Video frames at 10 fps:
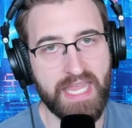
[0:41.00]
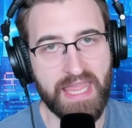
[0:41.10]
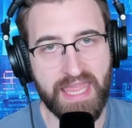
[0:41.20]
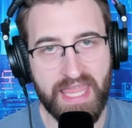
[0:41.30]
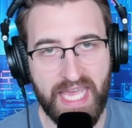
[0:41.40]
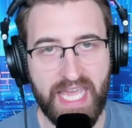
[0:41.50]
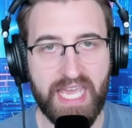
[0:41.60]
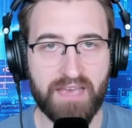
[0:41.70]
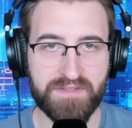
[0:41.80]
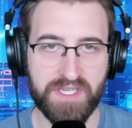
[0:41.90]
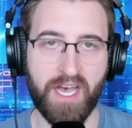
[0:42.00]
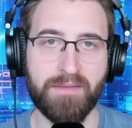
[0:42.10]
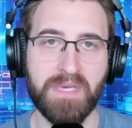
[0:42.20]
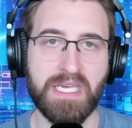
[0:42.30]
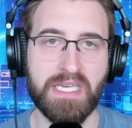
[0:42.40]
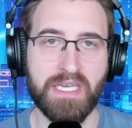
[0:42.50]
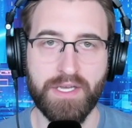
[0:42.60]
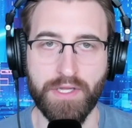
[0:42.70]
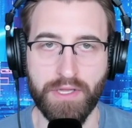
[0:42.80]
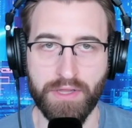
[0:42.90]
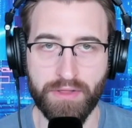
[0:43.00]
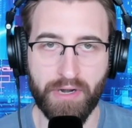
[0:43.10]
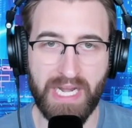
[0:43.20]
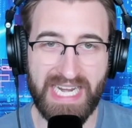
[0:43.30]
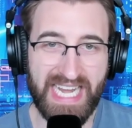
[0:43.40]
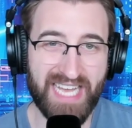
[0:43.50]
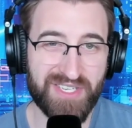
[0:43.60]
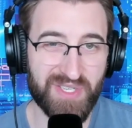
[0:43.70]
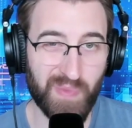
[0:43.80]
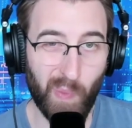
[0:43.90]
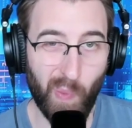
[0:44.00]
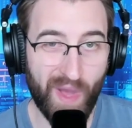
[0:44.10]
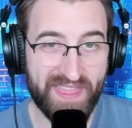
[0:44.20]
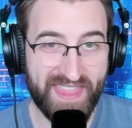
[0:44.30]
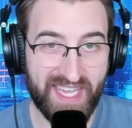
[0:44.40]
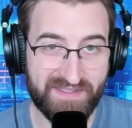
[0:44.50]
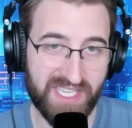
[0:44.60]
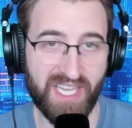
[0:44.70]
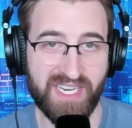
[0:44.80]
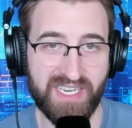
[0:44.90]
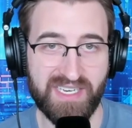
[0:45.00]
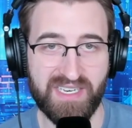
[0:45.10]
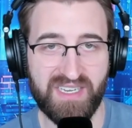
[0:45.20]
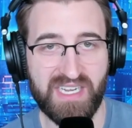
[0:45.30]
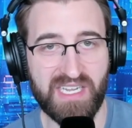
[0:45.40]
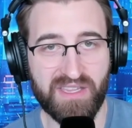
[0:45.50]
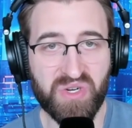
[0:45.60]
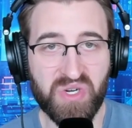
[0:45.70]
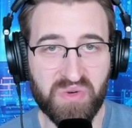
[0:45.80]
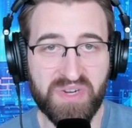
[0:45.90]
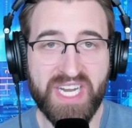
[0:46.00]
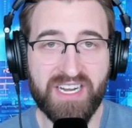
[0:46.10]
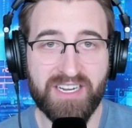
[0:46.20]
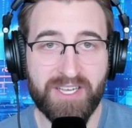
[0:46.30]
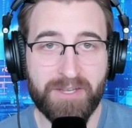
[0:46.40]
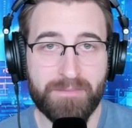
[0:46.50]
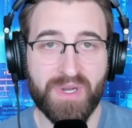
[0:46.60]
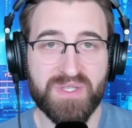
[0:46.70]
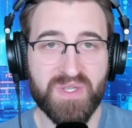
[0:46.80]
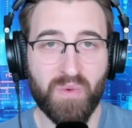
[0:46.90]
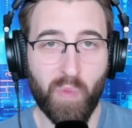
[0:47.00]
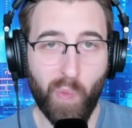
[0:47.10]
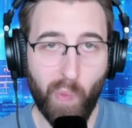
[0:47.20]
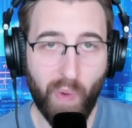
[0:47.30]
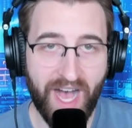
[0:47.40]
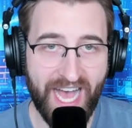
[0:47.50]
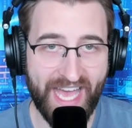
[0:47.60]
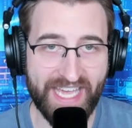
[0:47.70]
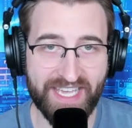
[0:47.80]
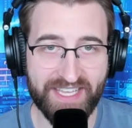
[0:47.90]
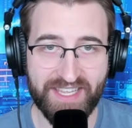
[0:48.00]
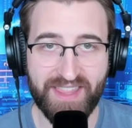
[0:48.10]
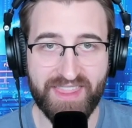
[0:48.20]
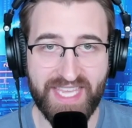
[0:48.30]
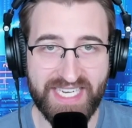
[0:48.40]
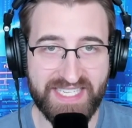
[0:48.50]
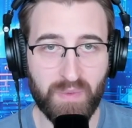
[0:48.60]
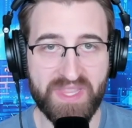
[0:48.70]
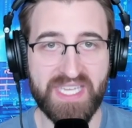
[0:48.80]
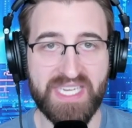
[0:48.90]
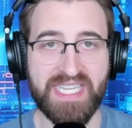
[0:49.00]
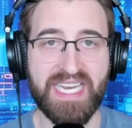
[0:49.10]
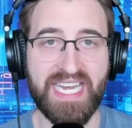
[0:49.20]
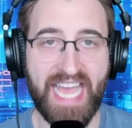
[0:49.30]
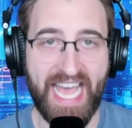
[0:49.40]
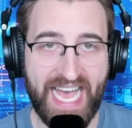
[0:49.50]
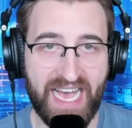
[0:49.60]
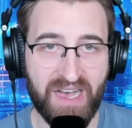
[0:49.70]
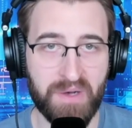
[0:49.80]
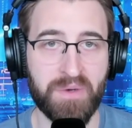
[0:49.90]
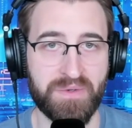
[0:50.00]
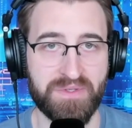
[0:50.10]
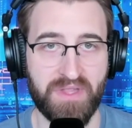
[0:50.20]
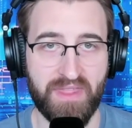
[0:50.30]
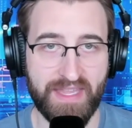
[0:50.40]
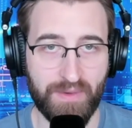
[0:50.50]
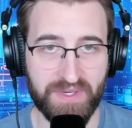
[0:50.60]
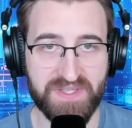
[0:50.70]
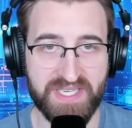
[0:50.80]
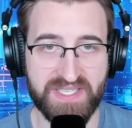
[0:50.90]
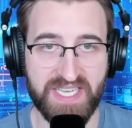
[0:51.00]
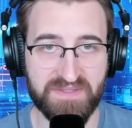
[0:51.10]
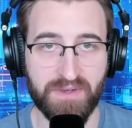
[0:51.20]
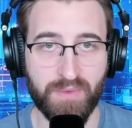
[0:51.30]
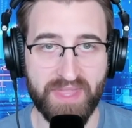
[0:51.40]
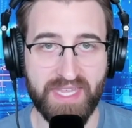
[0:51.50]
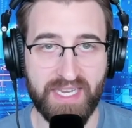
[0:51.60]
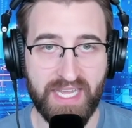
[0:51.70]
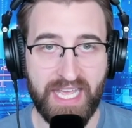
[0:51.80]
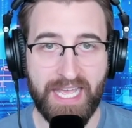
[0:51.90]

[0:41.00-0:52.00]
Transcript: they have taught me, learning not just what they have done in their career, but also why they did what they did and how they were successful with it.